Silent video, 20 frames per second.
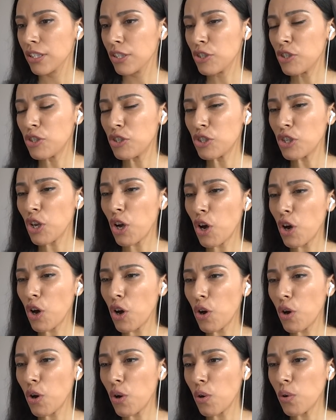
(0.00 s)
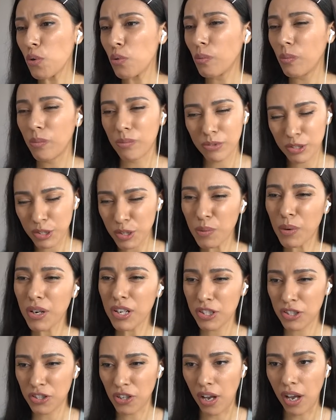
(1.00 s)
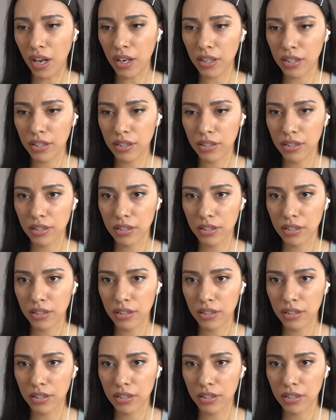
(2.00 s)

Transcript: so do you want to talk?